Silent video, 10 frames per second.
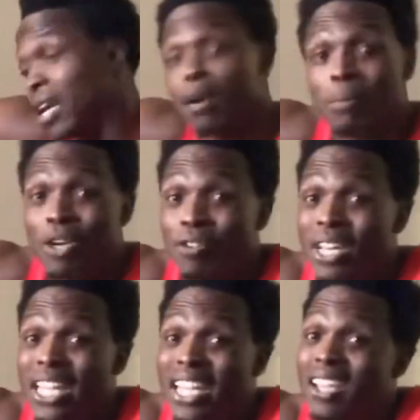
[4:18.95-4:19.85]
It could be your
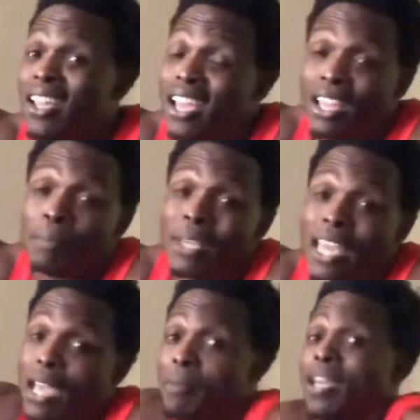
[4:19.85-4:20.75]
knee, it could be
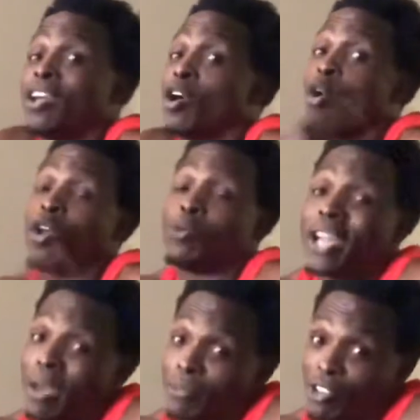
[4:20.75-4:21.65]
hip, it could go all the way
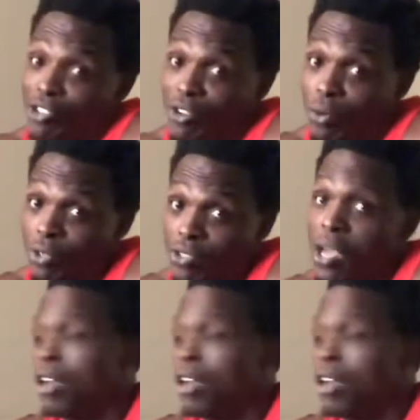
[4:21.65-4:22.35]
up to your shoulders.